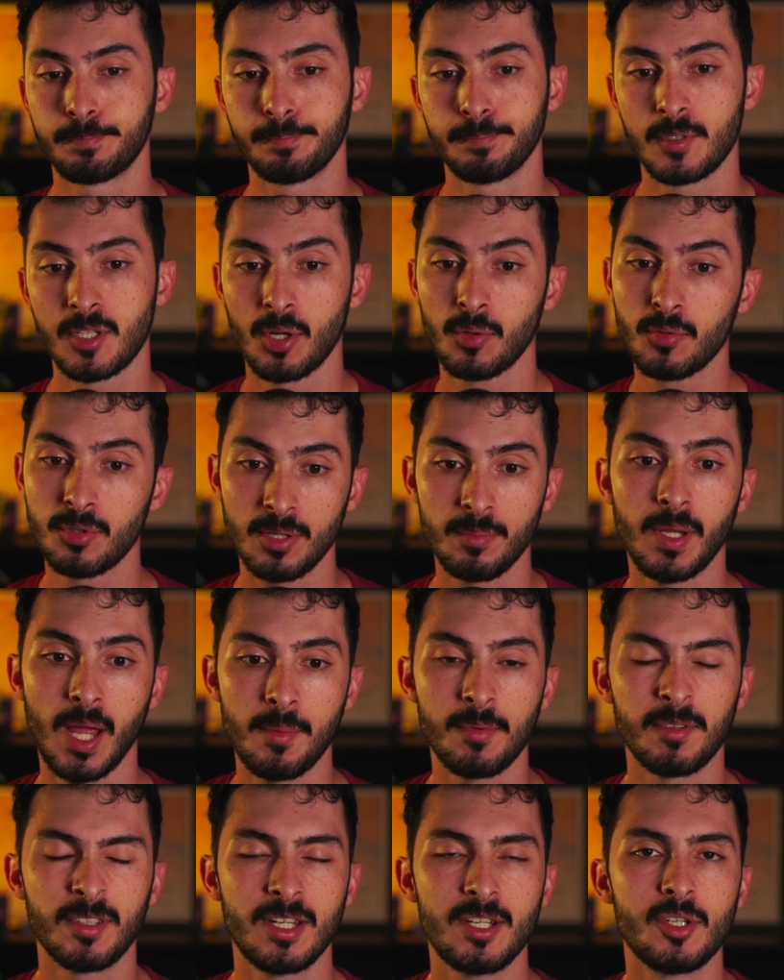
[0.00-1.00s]
So
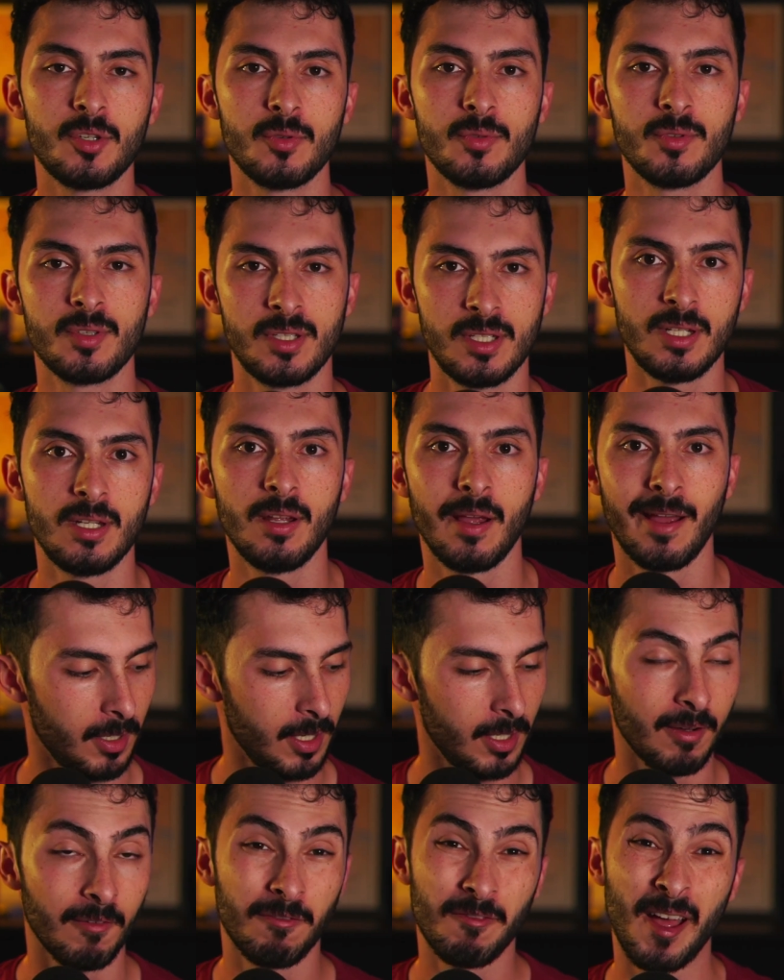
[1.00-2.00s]
sometimes they choose the
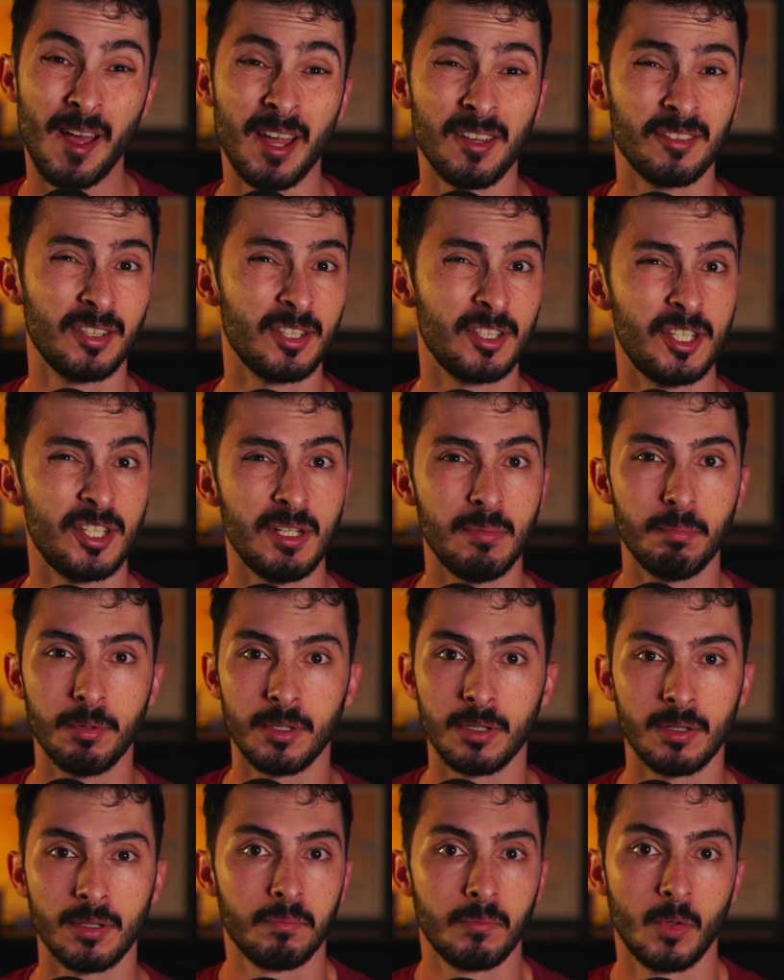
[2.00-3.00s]
faster,
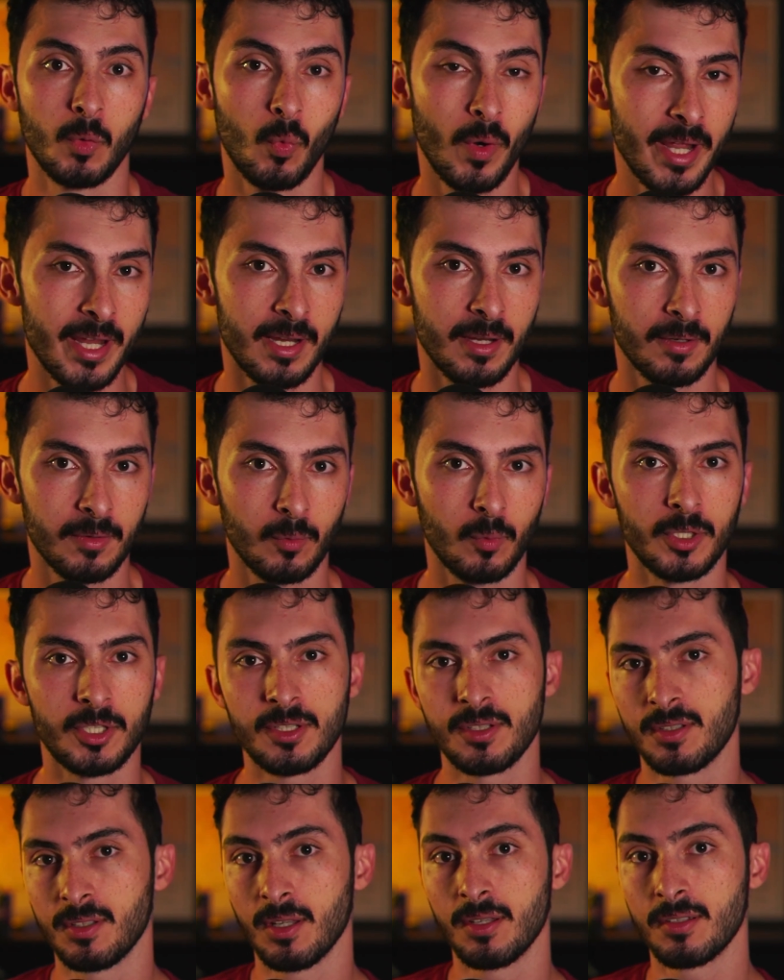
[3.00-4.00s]
cheaper way, which
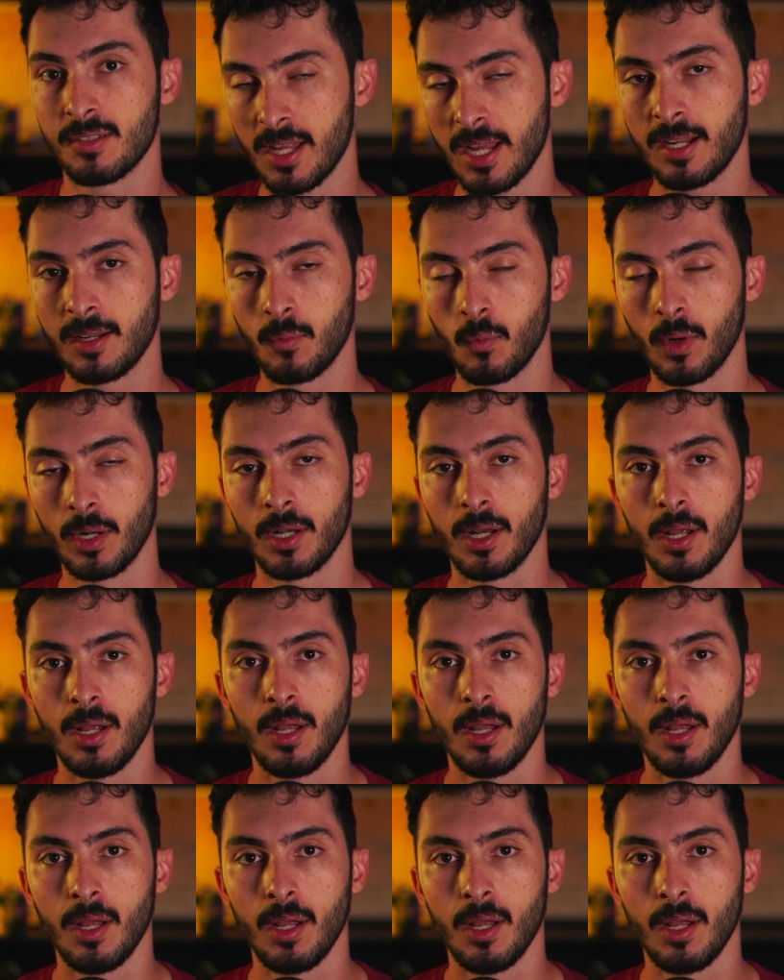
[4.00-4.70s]
is the second one.